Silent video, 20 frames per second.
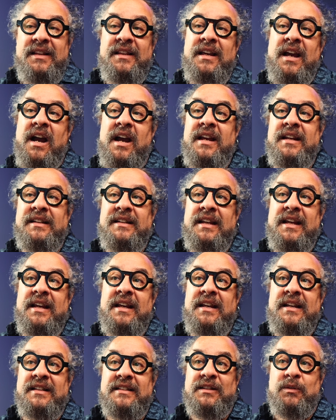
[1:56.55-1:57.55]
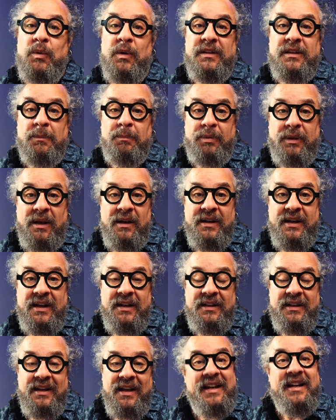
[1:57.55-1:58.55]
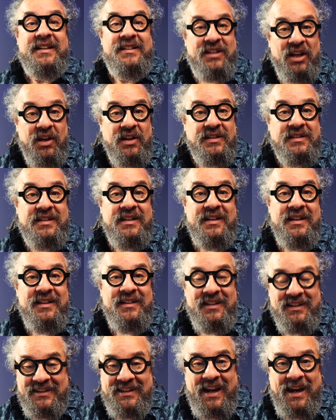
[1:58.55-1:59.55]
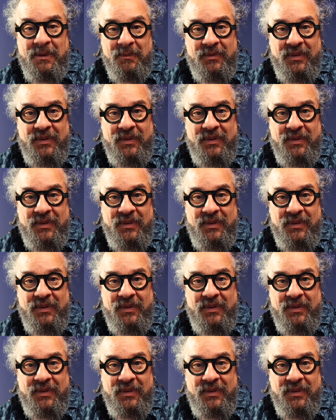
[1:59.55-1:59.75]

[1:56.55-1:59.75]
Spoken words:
the idea is with the plugin that it does the same